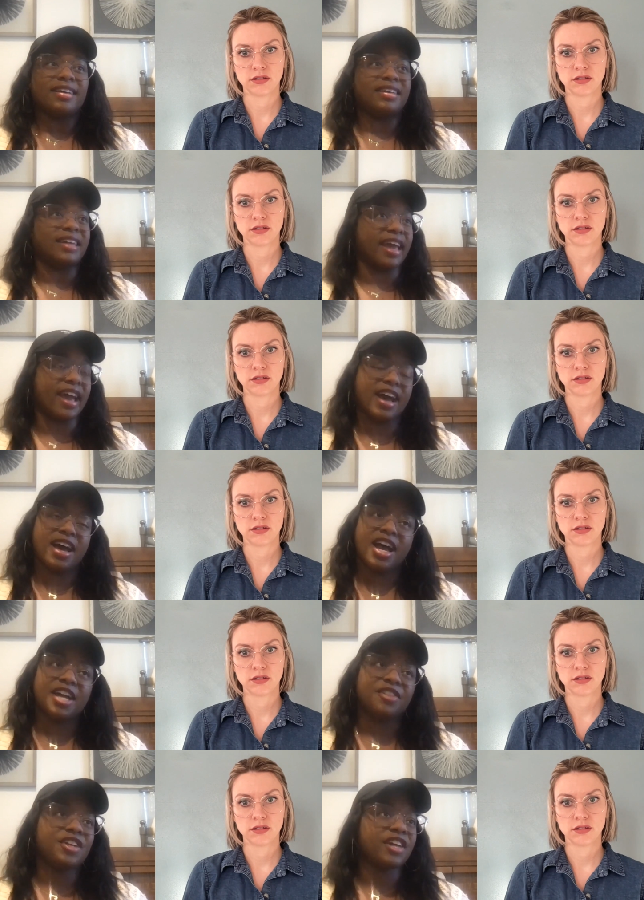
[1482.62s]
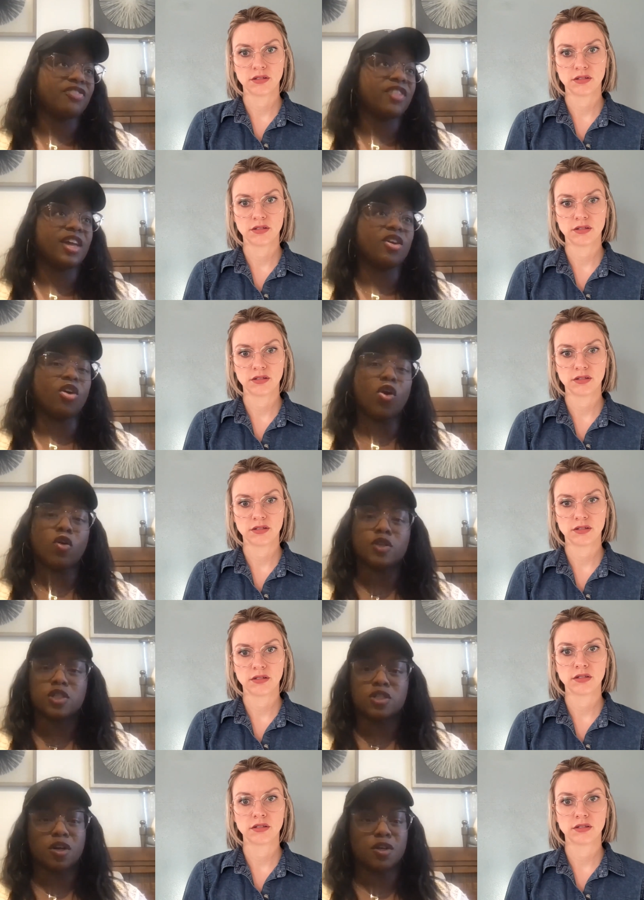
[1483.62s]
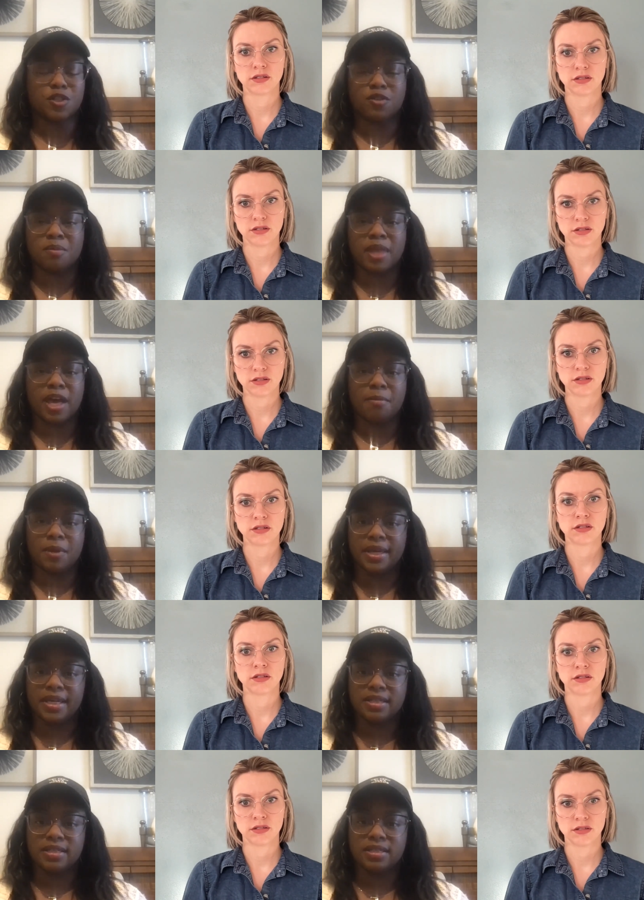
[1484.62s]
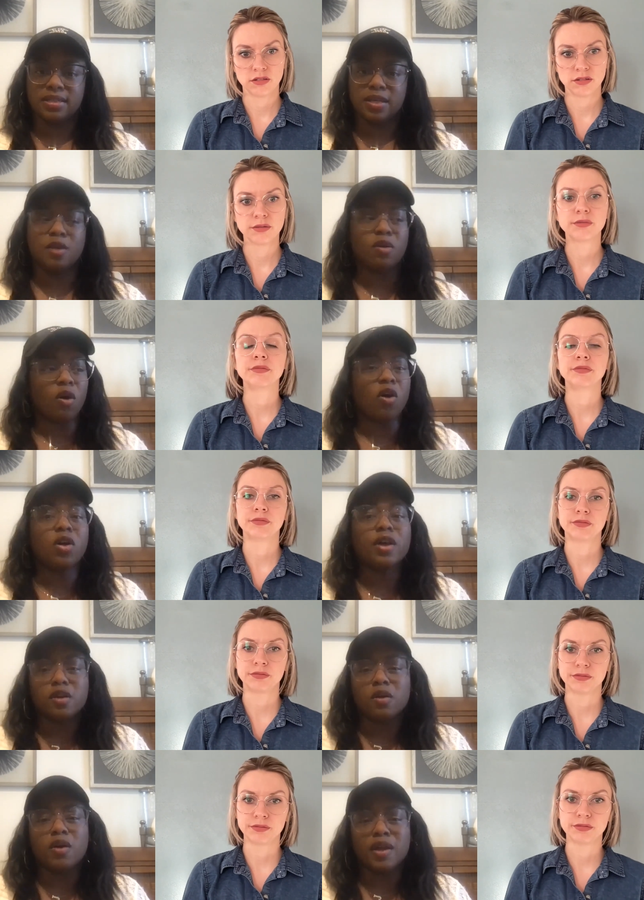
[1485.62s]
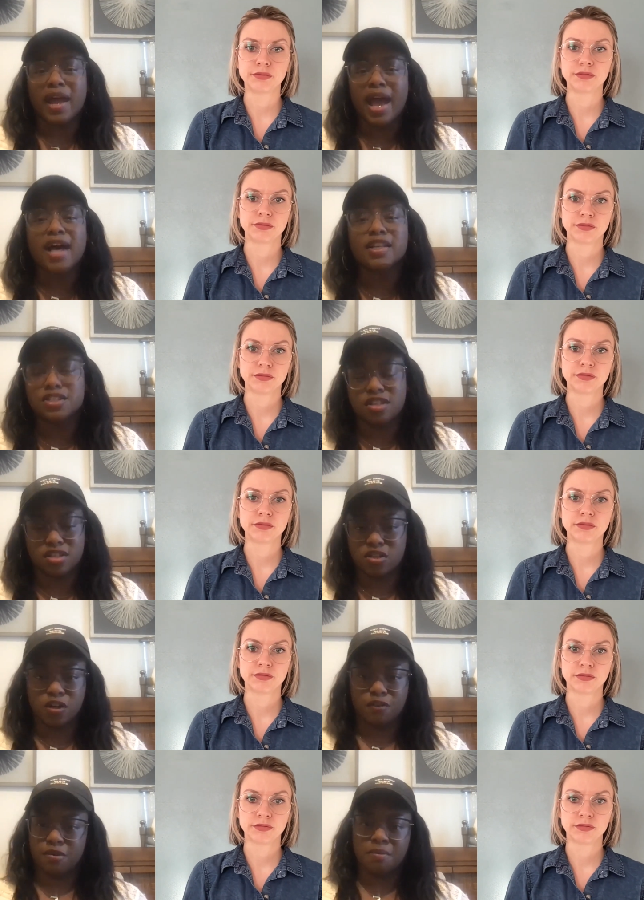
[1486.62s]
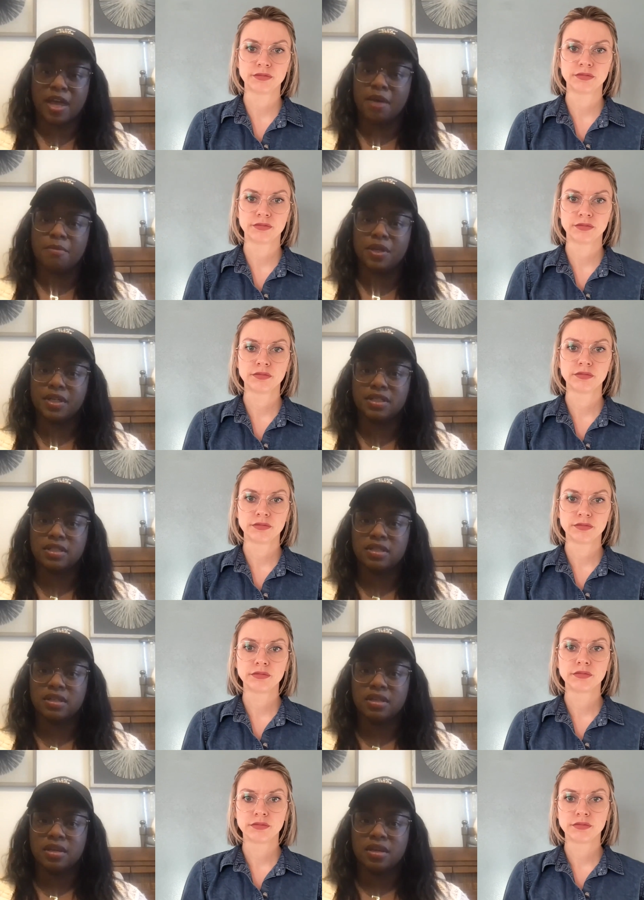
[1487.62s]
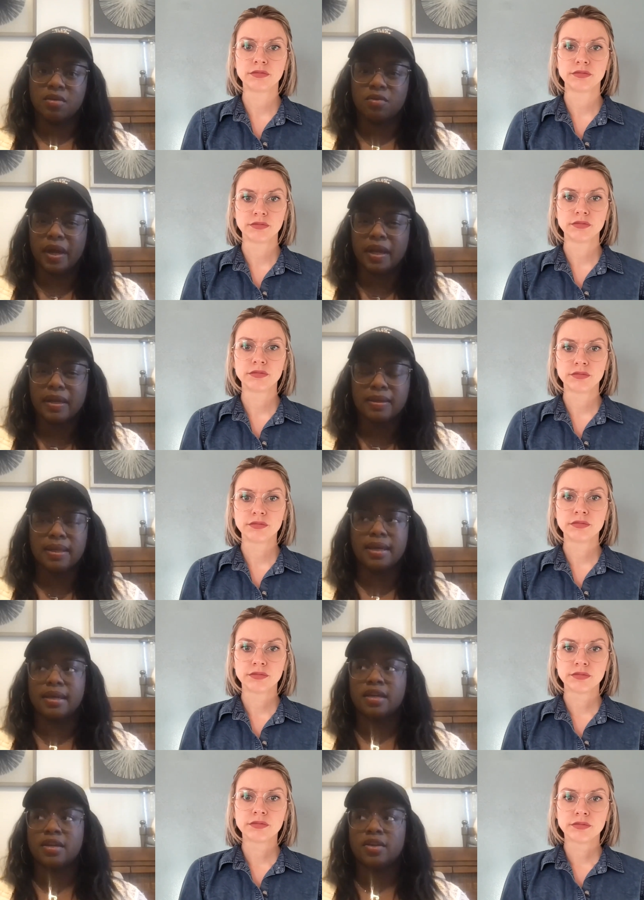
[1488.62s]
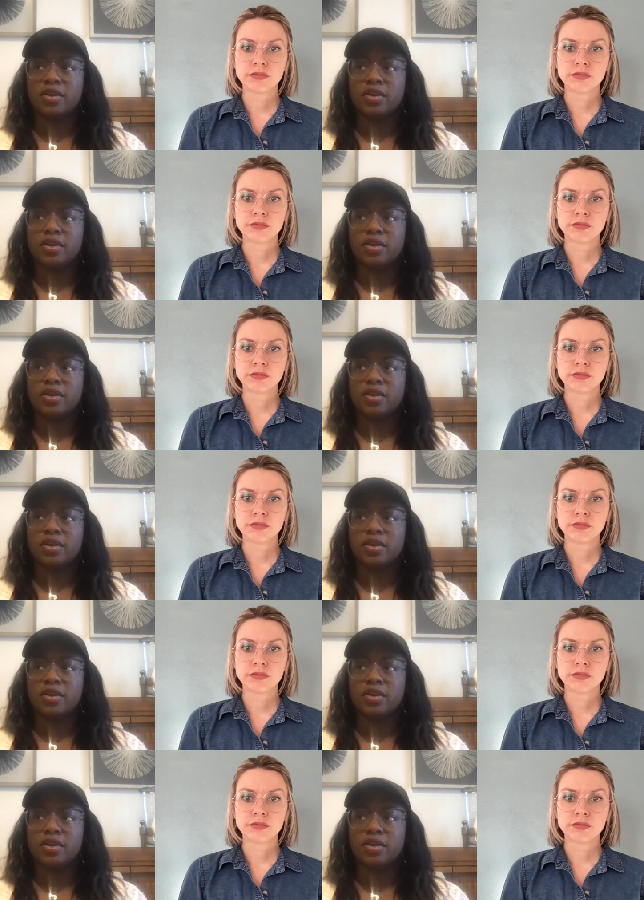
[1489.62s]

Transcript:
Speaker 1: yeah, I think it all starts from that place. It all, mm-hmm. it, it has to start from that place, right? Like